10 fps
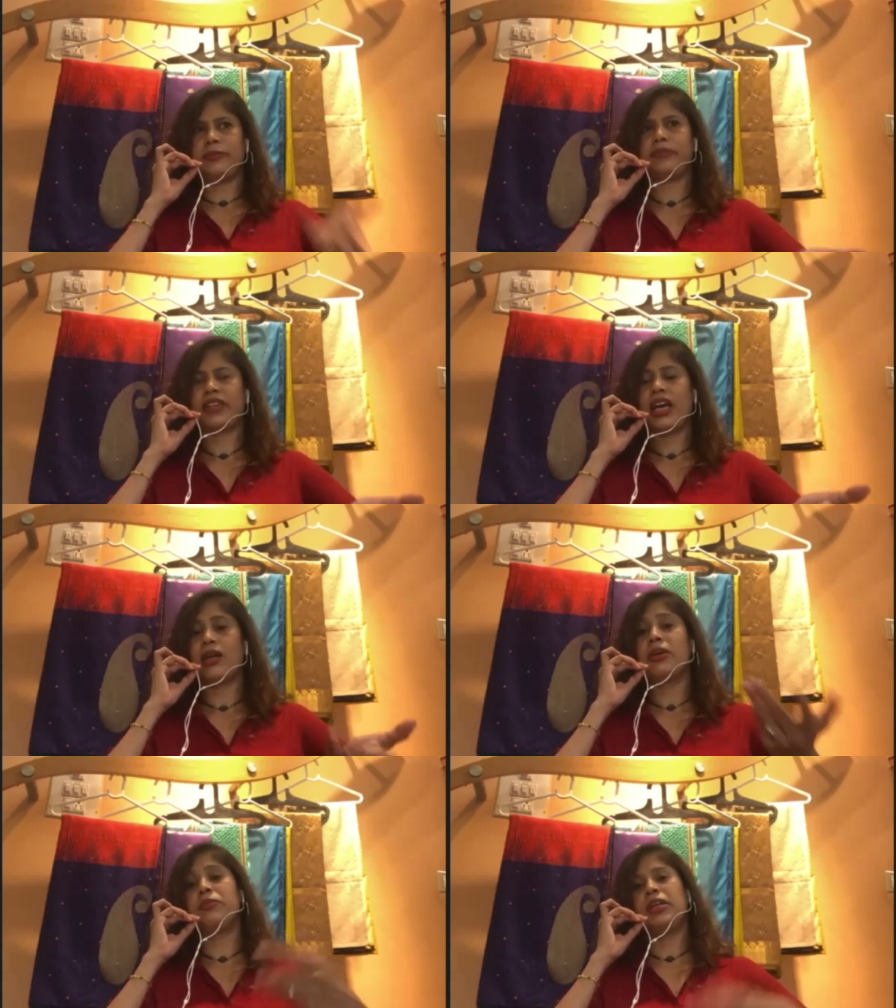
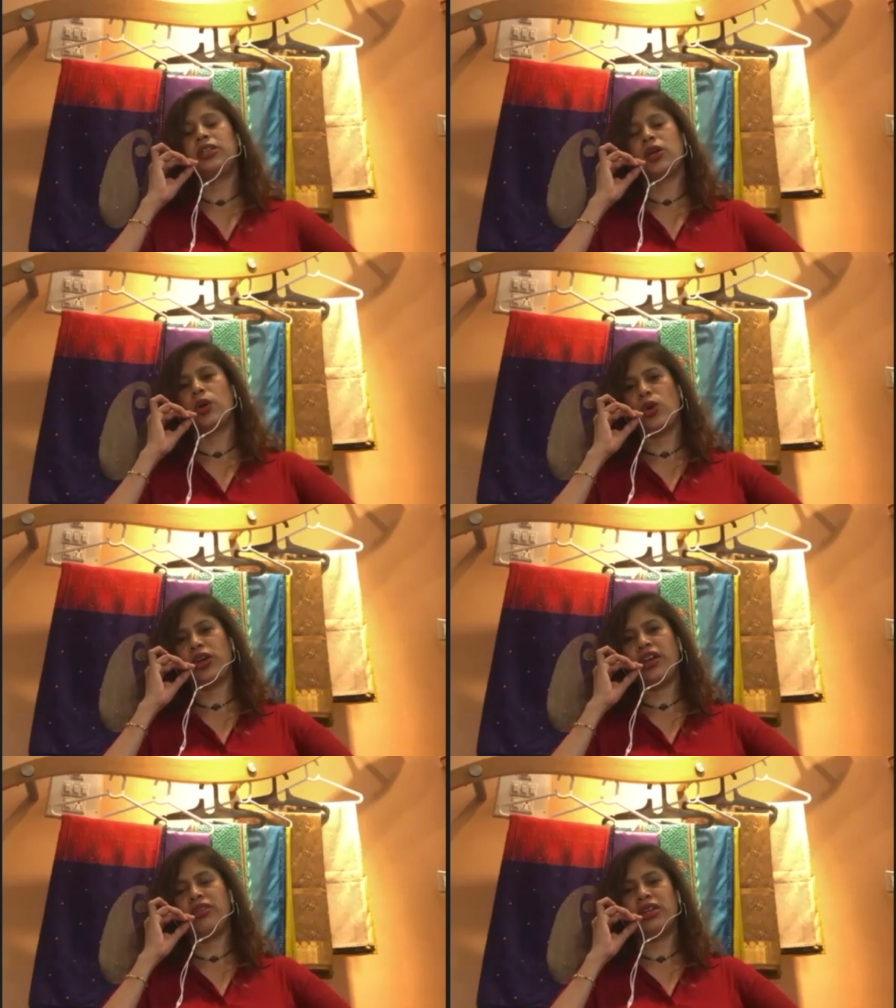Harmanpreet Kaur
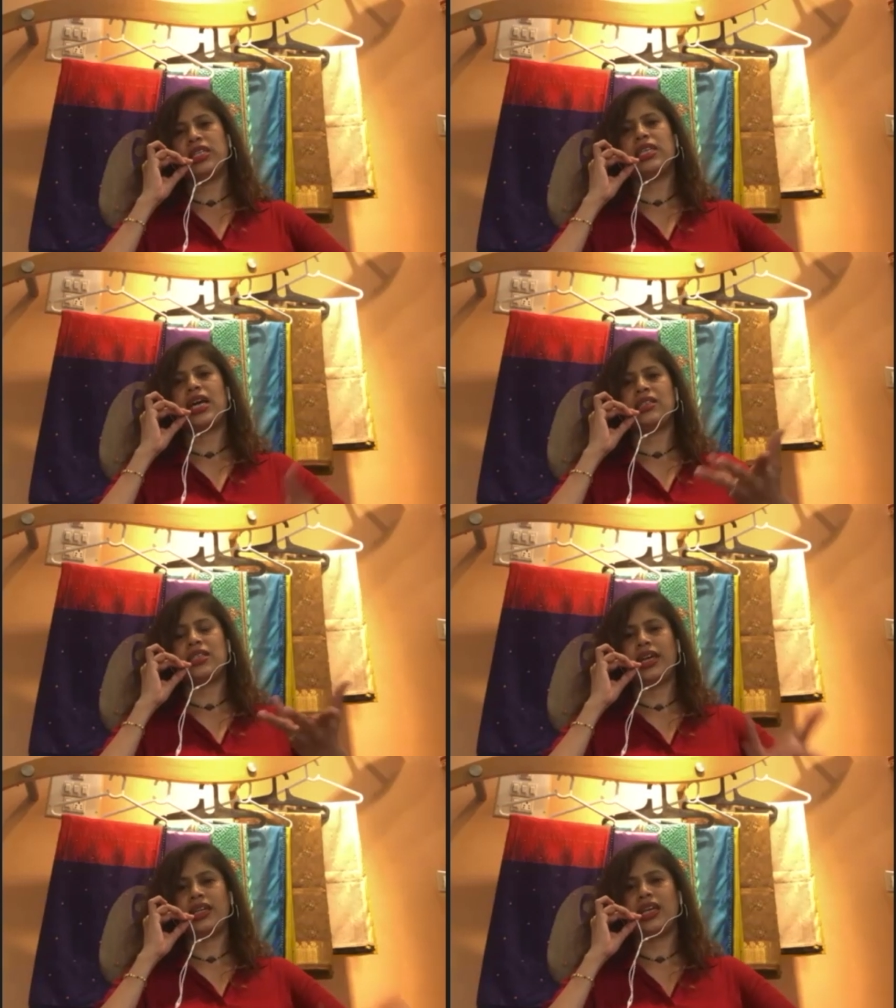walking for us,
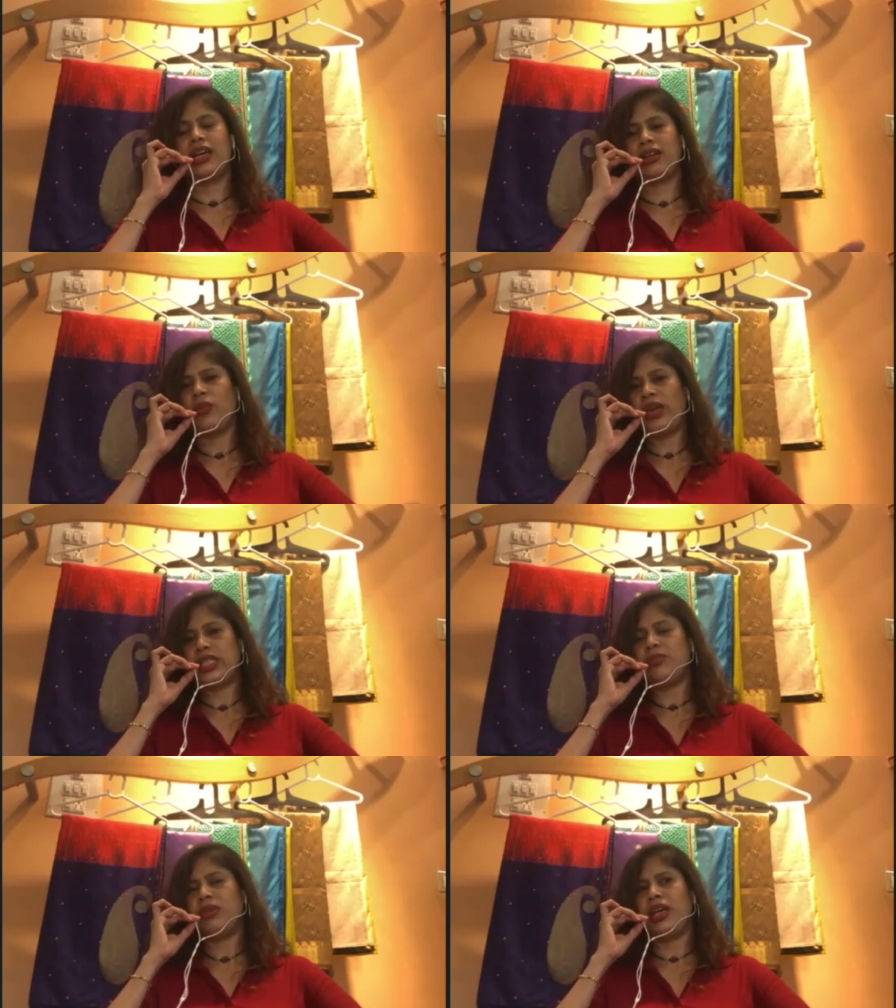acid attack
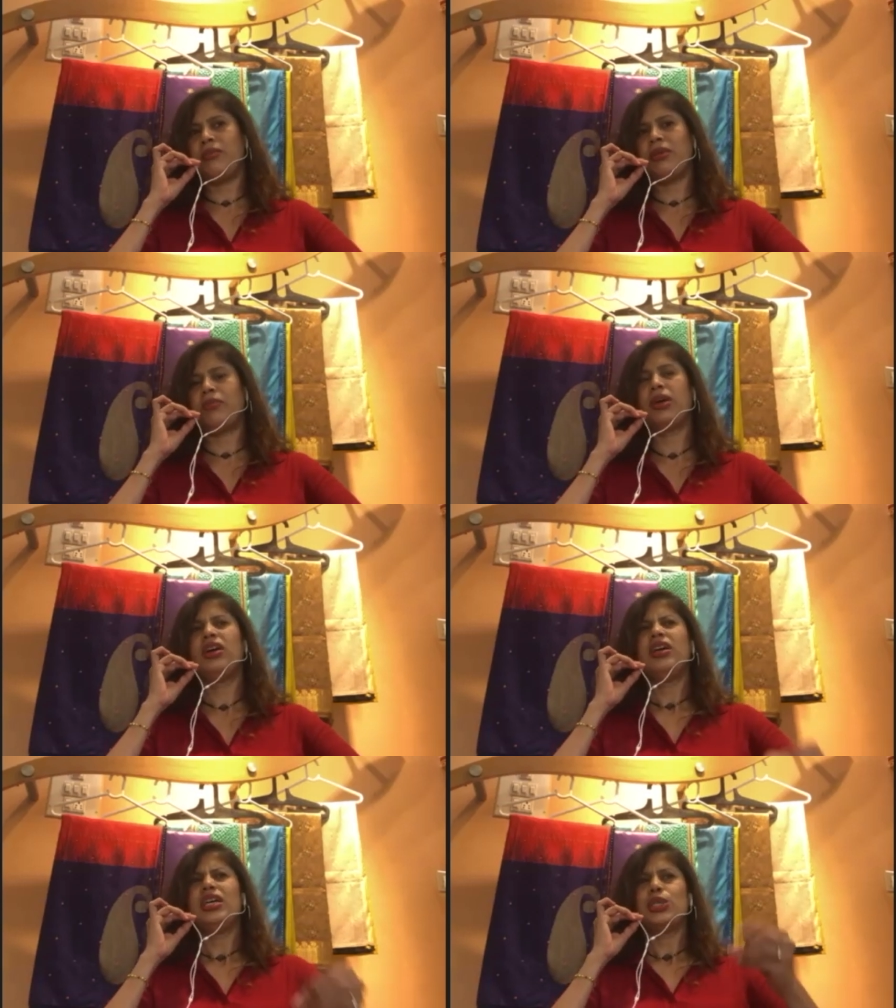victim came up.
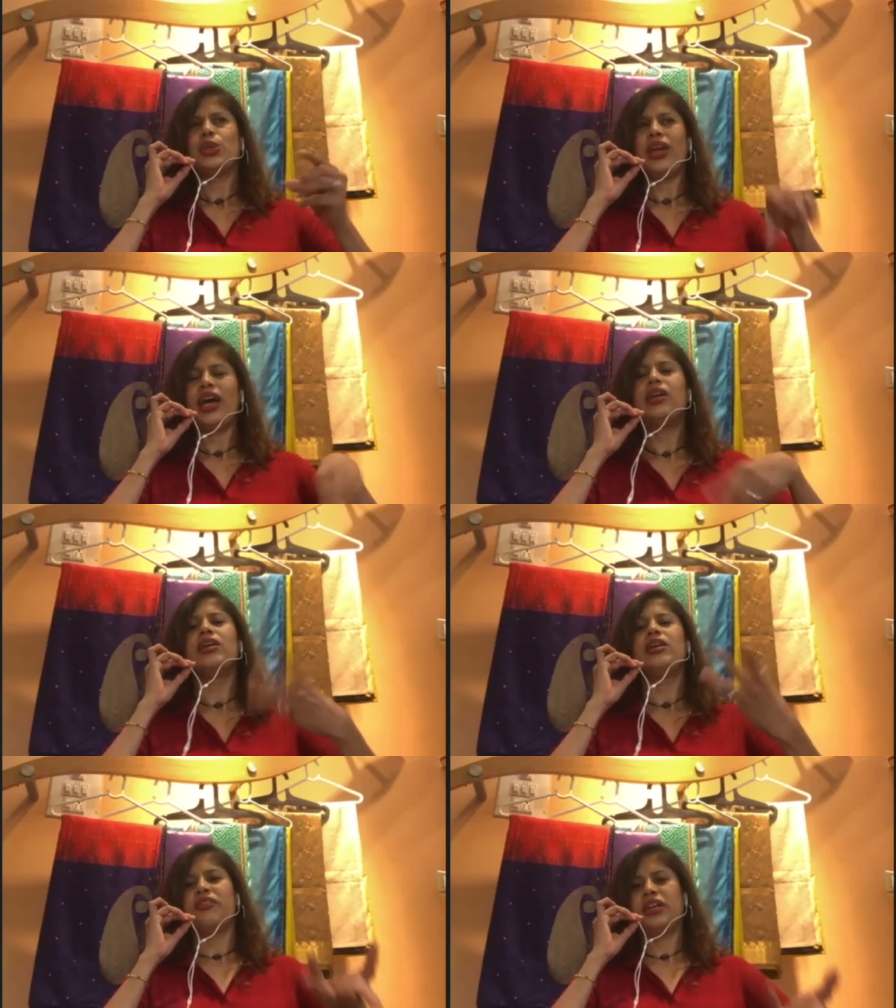So we had a
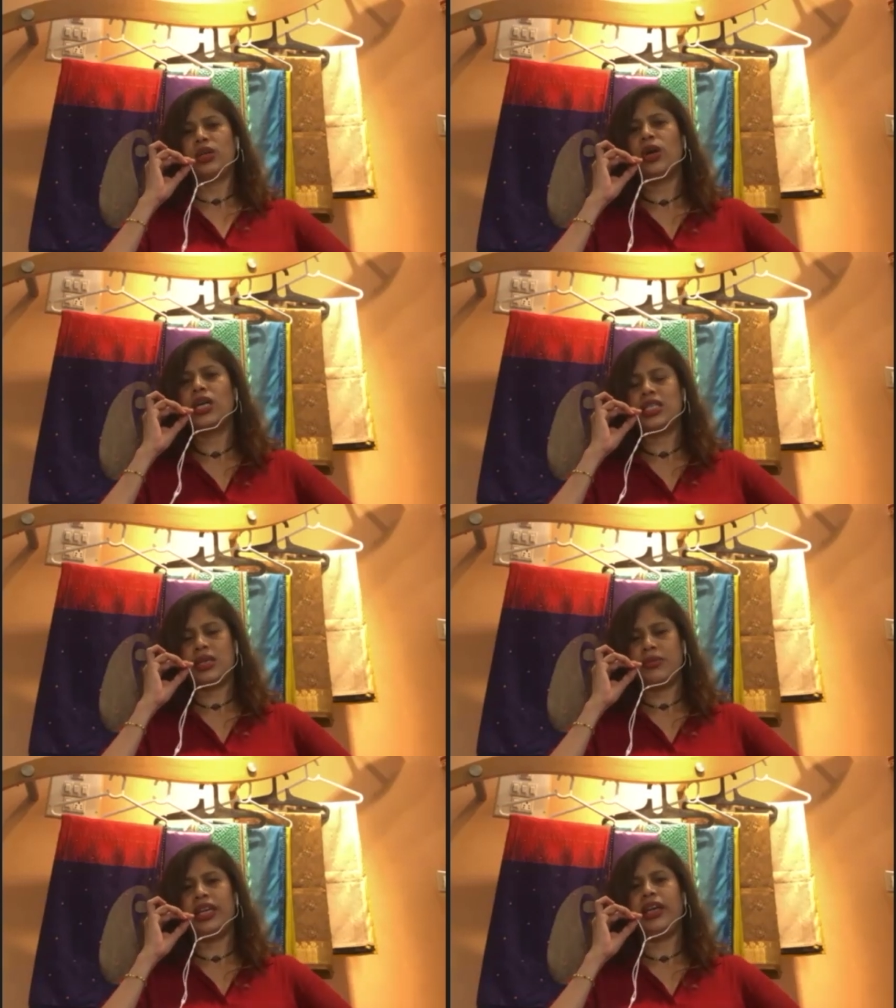different
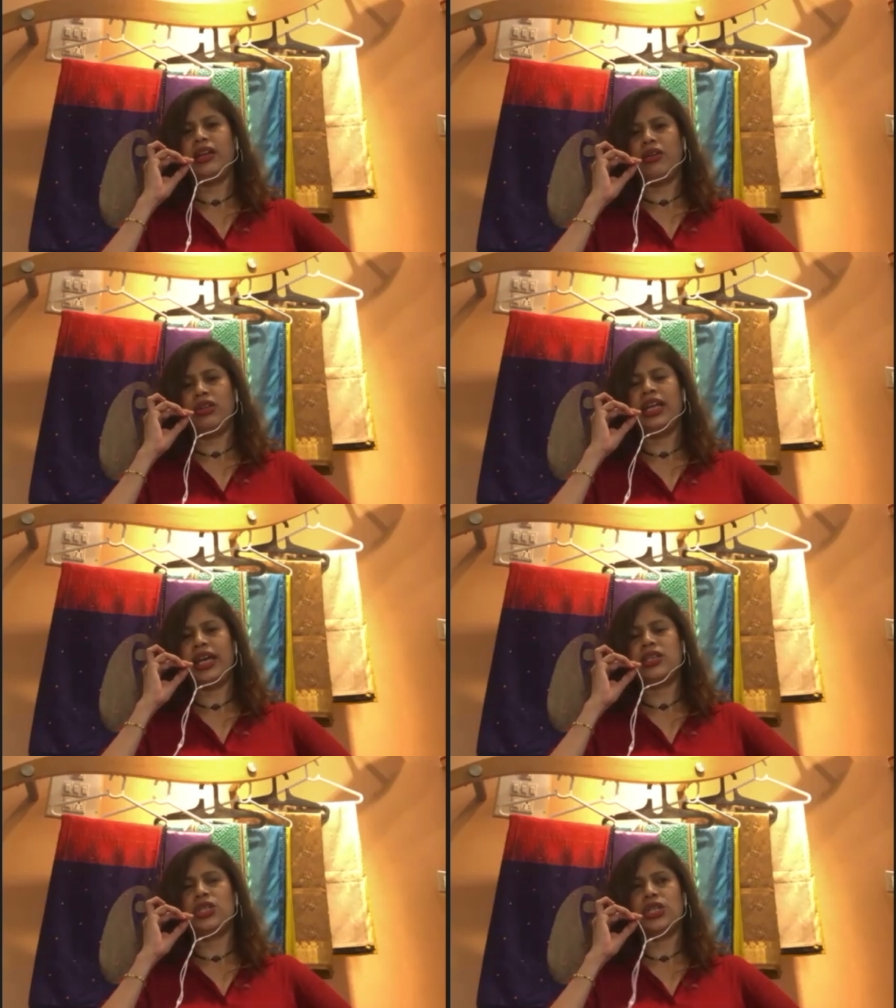concept again on the
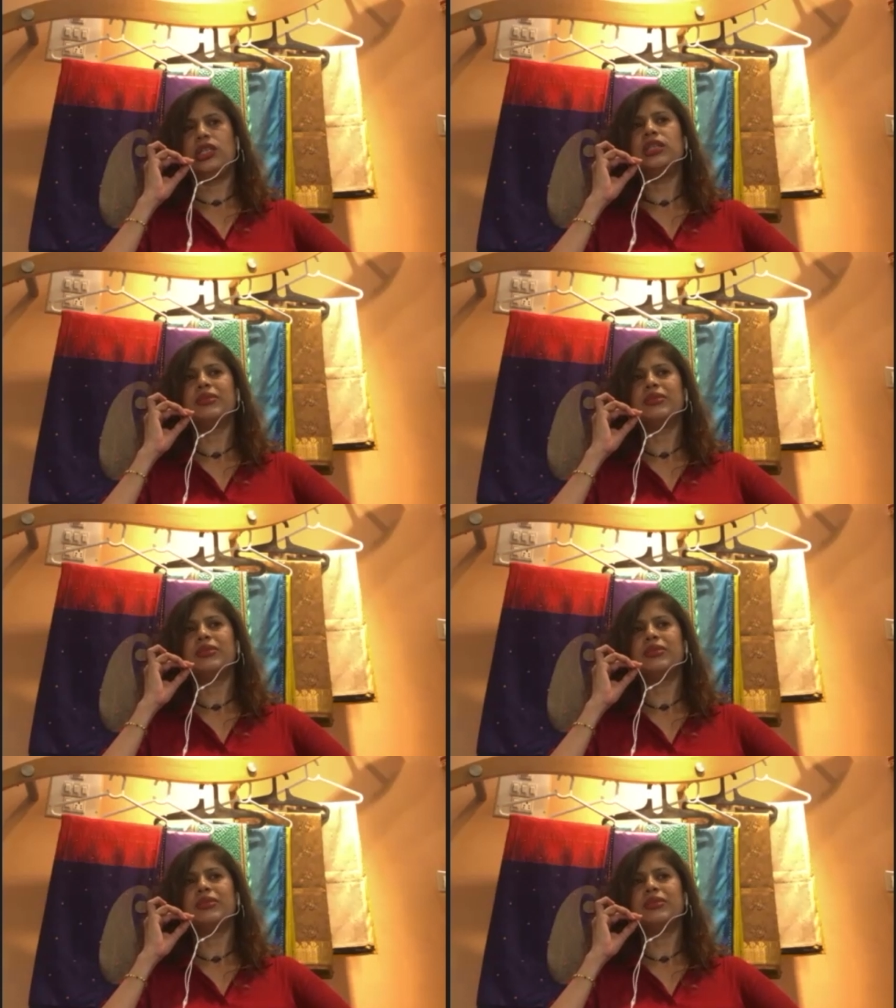next year.